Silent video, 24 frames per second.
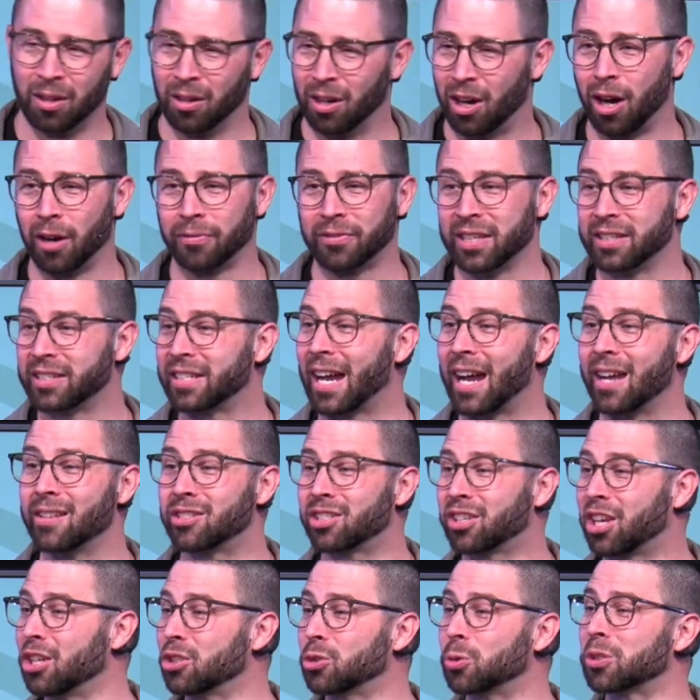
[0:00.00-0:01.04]
Oftentimes,
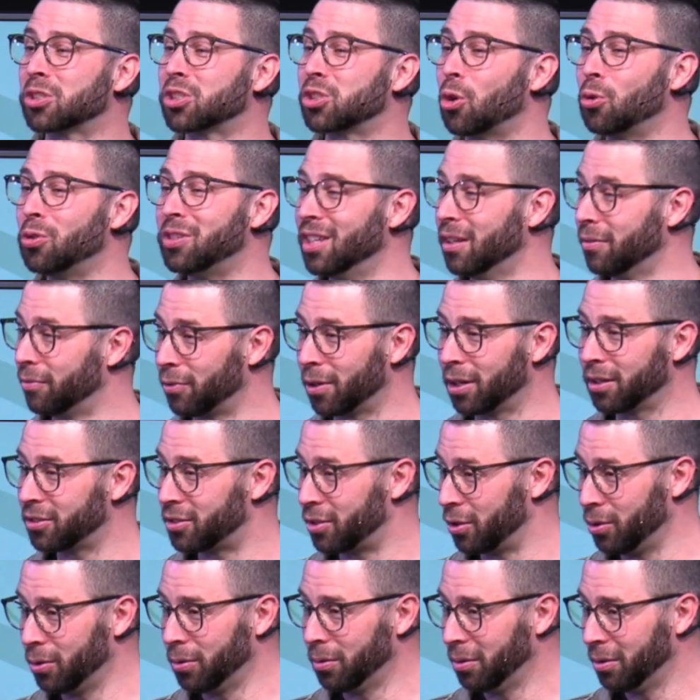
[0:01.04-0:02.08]
because we're so different,
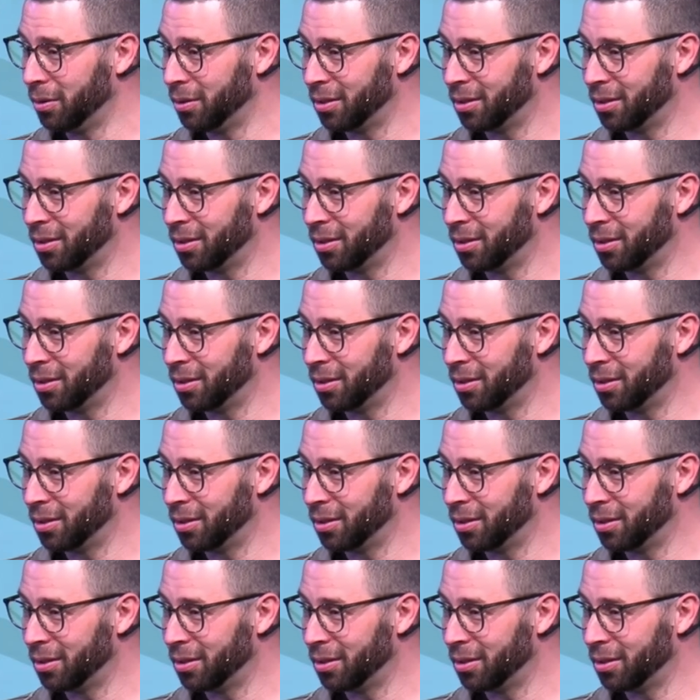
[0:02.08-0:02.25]
too.